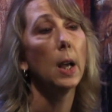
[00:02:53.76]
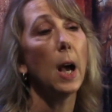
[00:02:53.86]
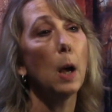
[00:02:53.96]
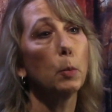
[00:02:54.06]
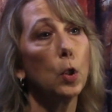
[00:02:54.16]

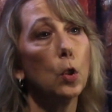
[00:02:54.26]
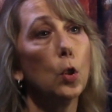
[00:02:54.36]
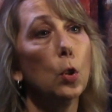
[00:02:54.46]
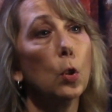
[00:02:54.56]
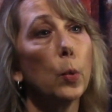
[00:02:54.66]
Option
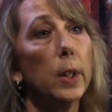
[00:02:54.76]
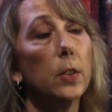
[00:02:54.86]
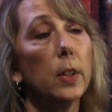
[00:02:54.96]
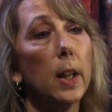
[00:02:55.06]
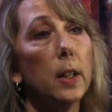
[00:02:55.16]
2
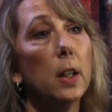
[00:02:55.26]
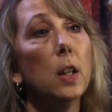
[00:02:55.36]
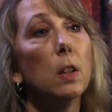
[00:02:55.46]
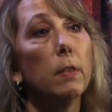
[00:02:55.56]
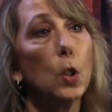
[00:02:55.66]
reads that an
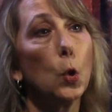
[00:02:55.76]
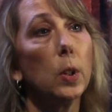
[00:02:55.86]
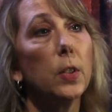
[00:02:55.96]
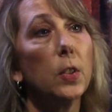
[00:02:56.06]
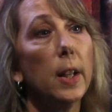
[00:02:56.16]
individual
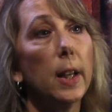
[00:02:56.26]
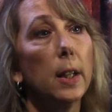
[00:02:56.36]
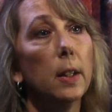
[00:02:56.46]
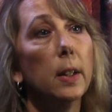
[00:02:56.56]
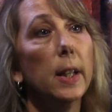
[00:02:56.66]
is
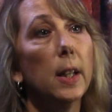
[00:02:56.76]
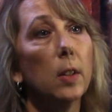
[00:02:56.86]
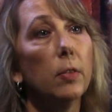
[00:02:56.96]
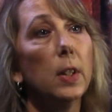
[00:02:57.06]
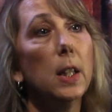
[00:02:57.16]
dead
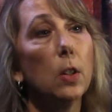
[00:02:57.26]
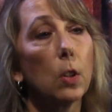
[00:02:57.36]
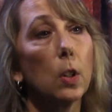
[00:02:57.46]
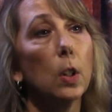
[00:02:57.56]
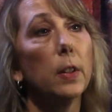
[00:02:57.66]
if
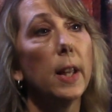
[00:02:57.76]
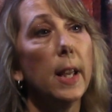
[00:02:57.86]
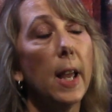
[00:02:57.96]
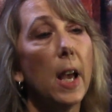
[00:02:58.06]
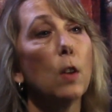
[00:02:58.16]
either
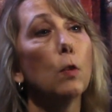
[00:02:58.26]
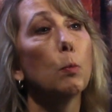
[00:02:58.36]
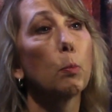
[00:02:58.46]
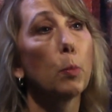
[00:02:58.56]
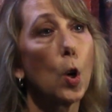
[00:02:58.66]
they have
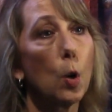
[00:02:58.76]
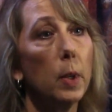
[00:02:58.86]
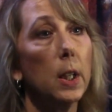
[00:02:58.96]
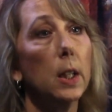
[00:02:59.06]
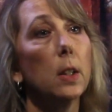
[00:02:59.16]

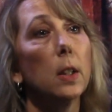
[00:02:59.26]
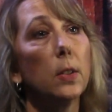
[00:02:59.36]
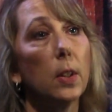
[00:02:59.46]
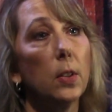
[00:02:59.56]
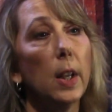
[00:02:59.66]
permanent
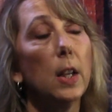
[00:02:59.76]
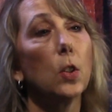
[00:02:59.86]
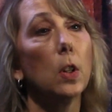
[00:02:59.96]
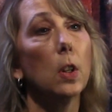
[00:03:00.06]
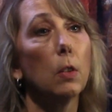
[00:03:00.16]

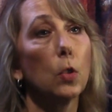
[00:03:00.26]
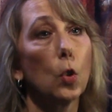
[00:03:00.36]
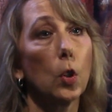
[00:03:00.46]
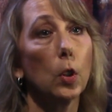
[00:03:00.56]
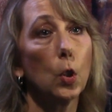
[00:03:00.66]
cessation of
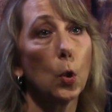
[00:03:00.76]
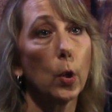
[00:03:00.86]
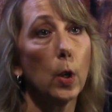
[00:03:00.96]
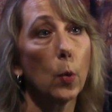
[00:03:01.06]
circulatory and